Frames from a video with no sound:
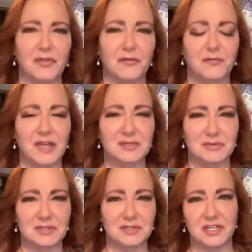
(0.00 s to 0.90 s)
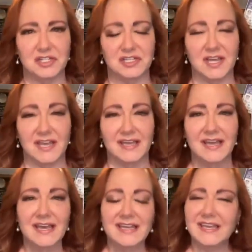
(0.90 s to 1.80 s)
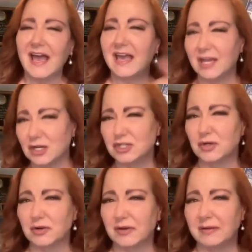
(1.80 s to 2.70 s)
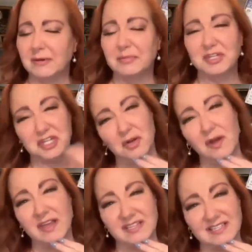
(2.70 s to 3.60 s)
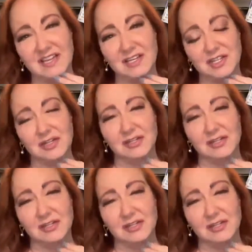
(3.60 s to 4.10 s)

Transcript: they're faced with a judge saying, yeah, here's your agreement, but you know I could sentence you to